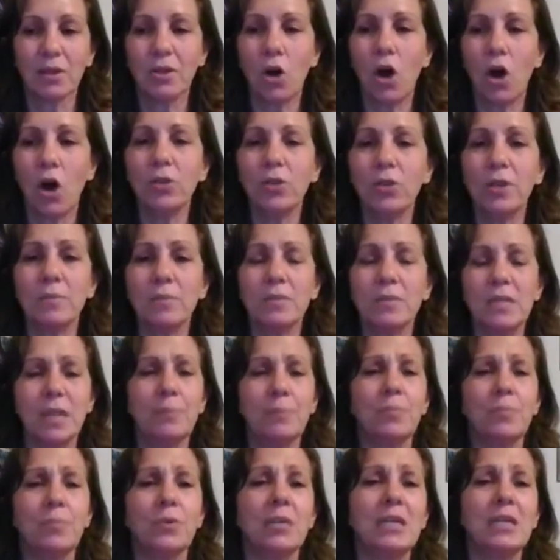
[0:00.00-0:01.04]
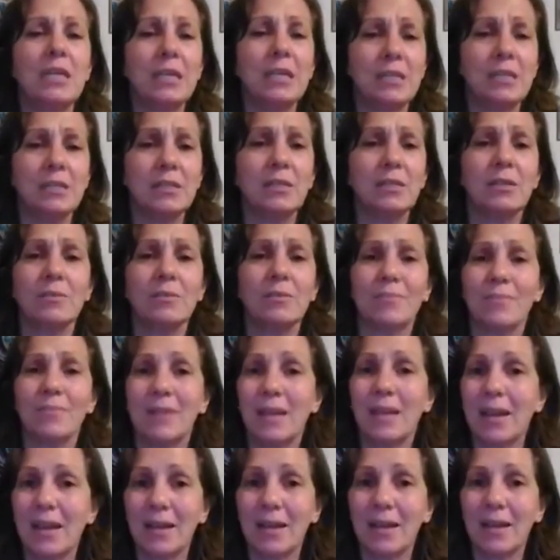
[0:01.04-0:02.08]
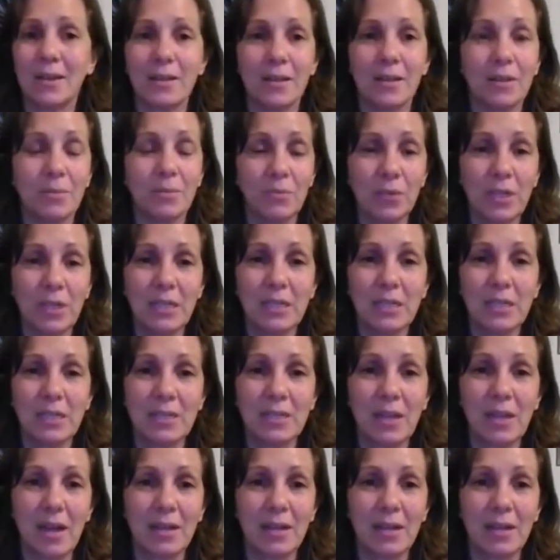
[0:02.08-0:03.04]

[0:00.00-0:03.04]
call them, say, please, please,